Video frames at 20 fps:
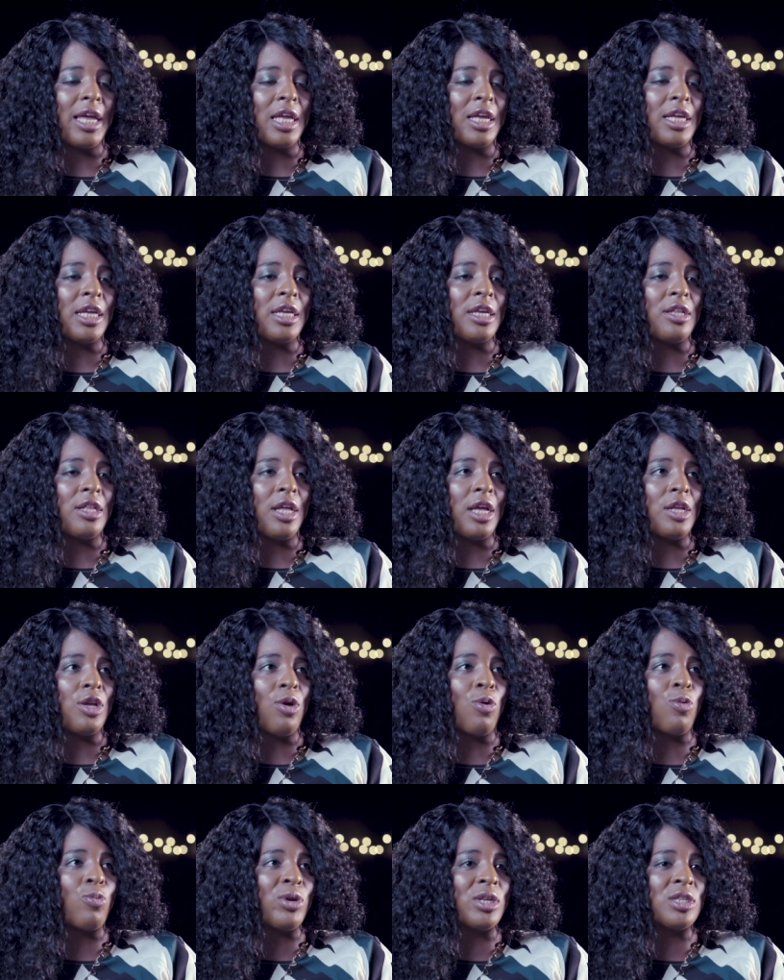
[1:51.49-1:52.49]
Like,
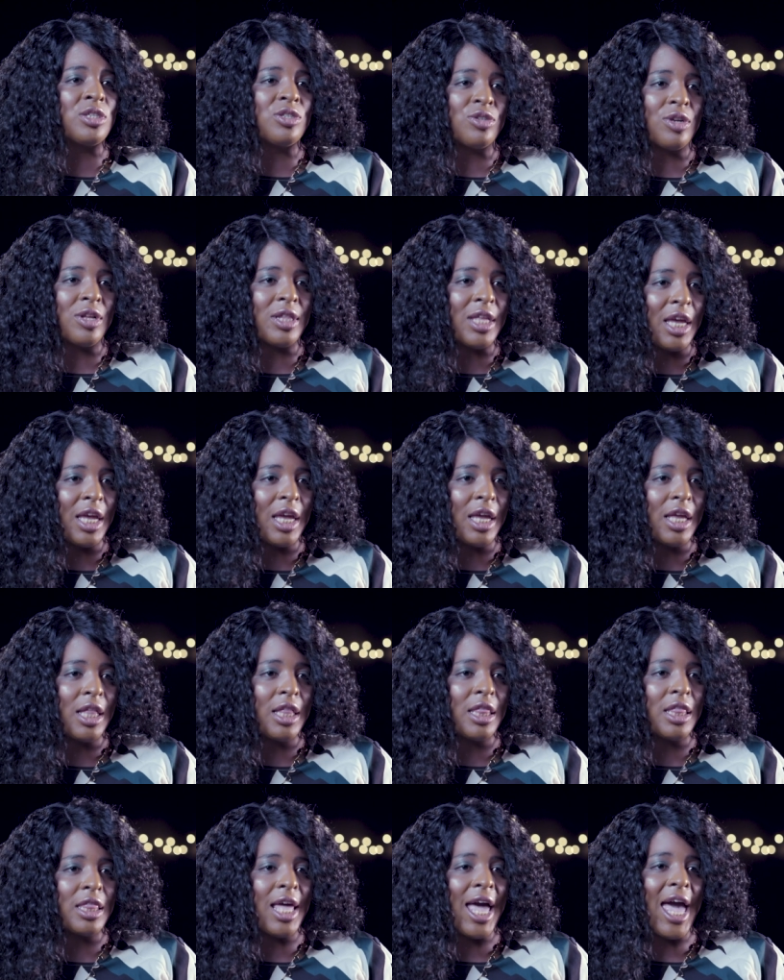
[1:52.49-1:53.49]
originally,
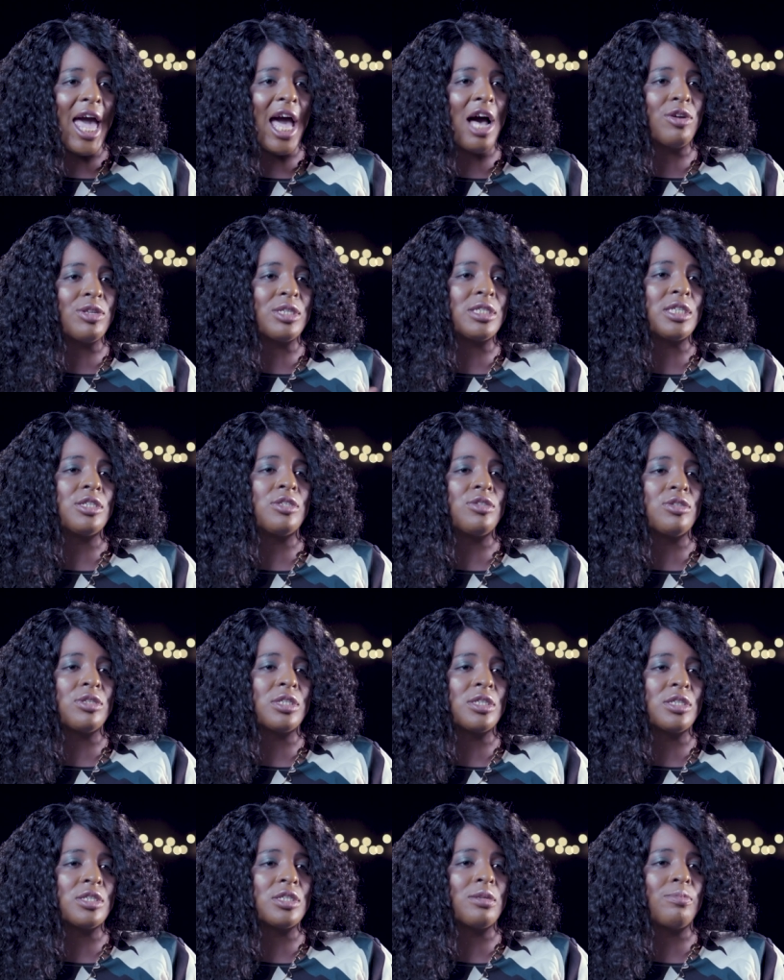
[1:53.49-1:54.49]
the houses
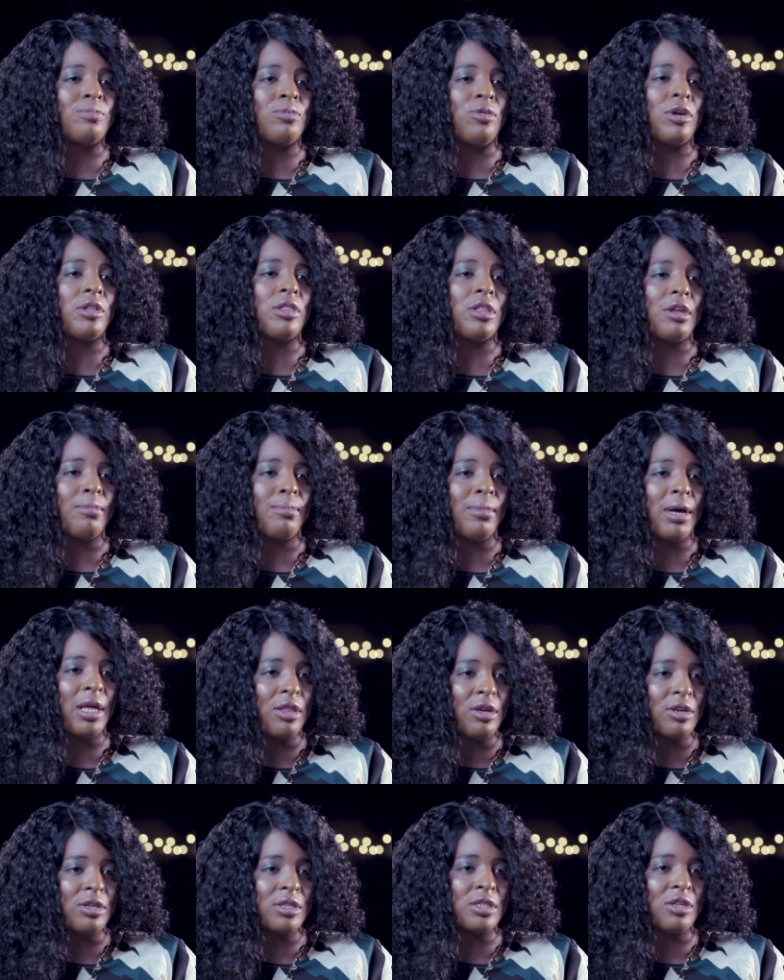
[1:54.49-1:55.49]
used to support their
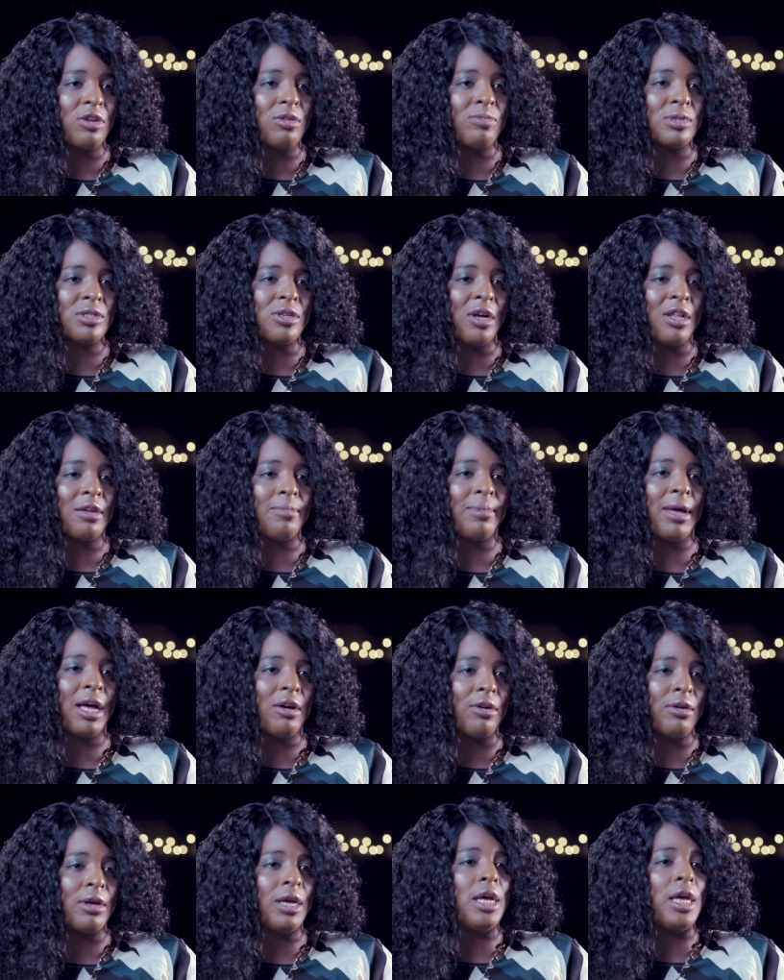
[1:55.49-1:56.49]
mothers. So it was all
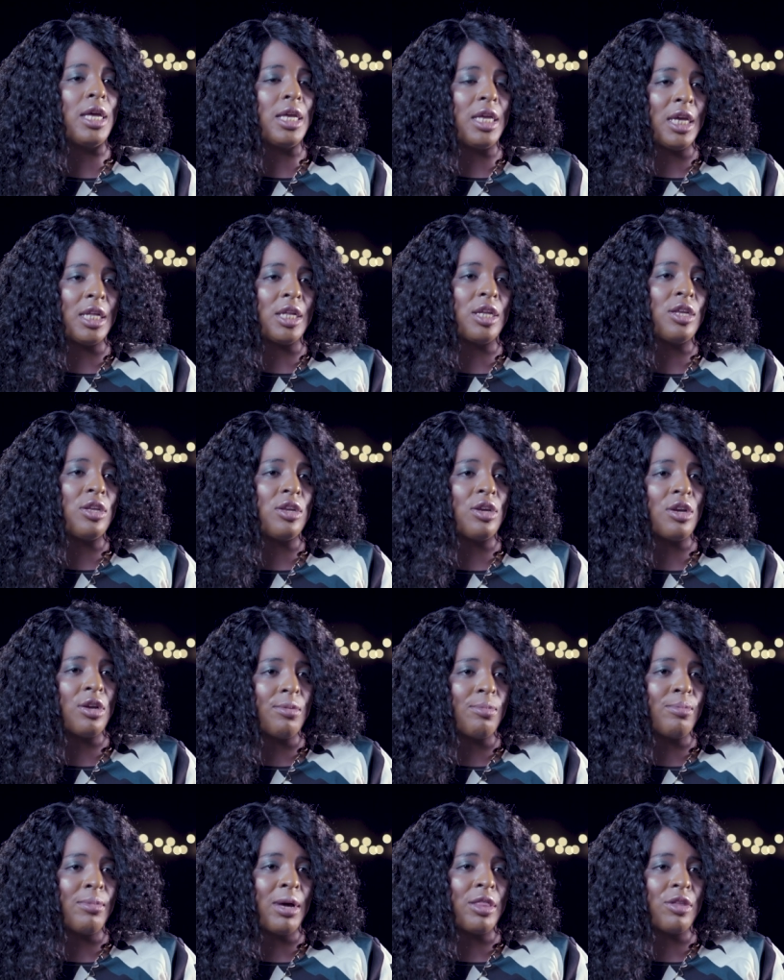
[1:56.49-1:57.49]
about getting
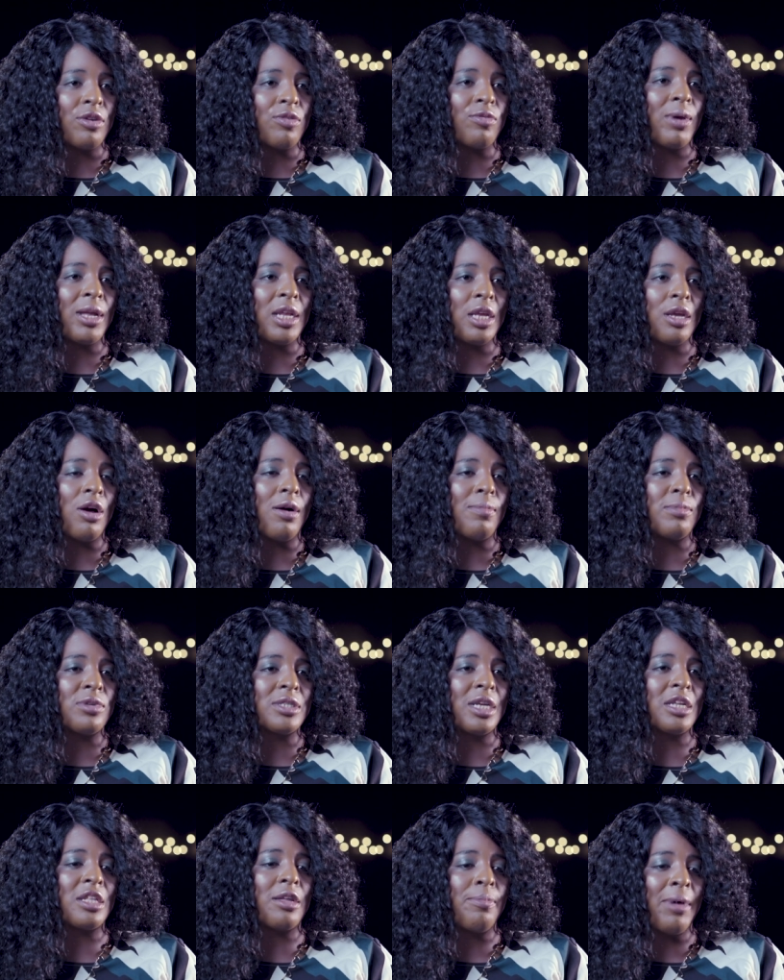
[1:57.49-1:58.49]
your mother ready,
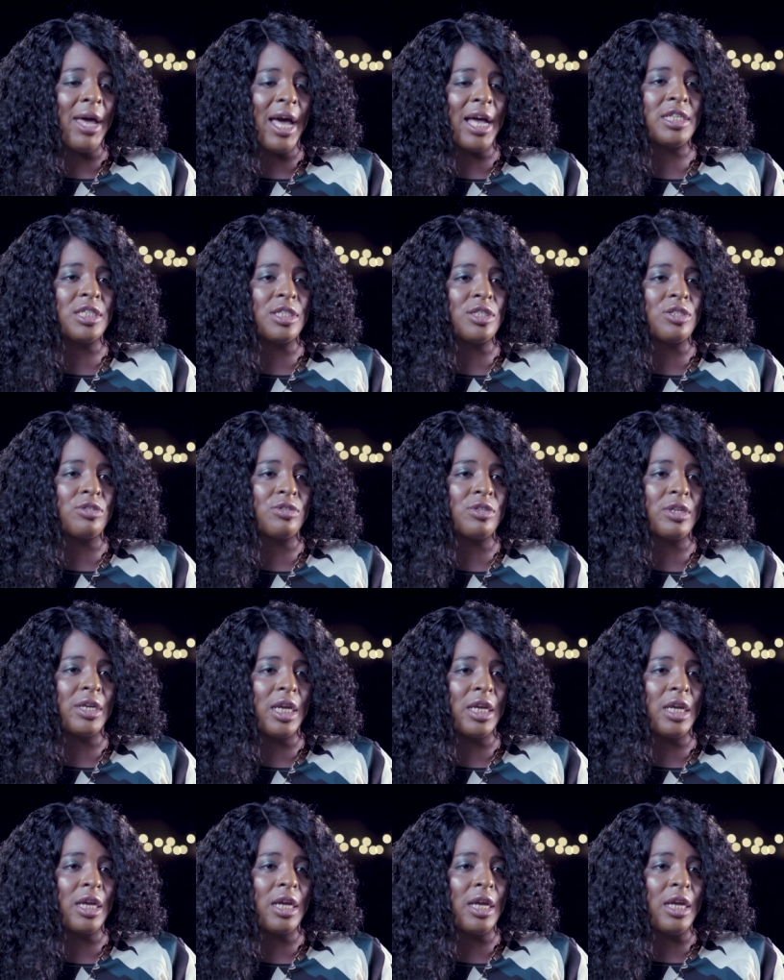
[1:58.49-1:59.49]
almost like the
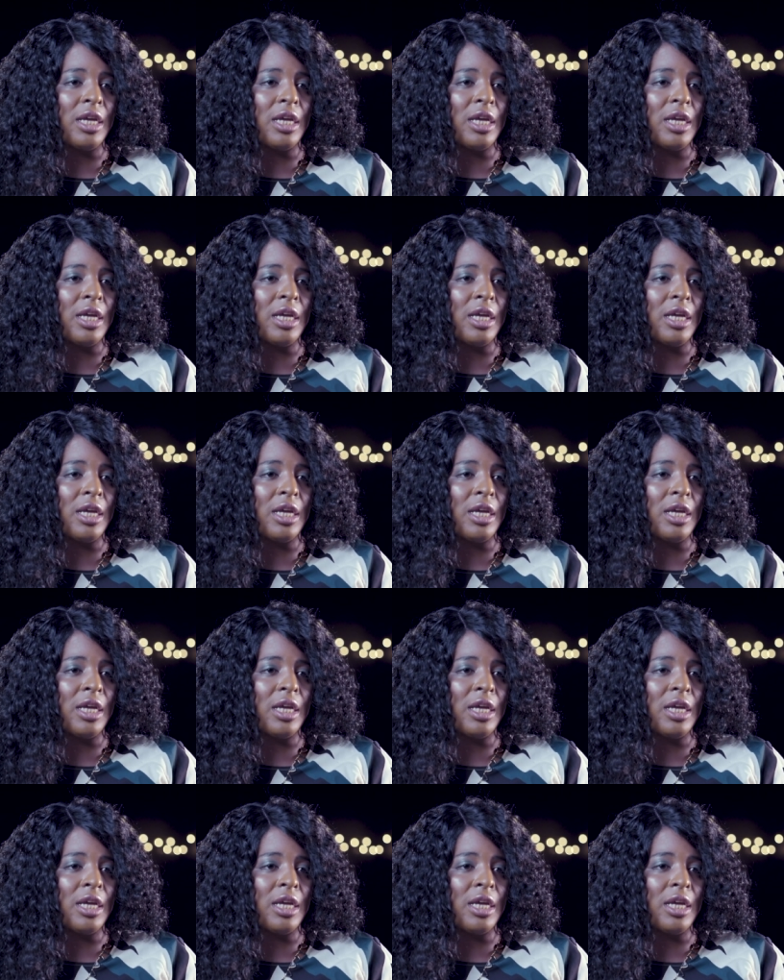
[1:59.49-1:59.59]
pageantry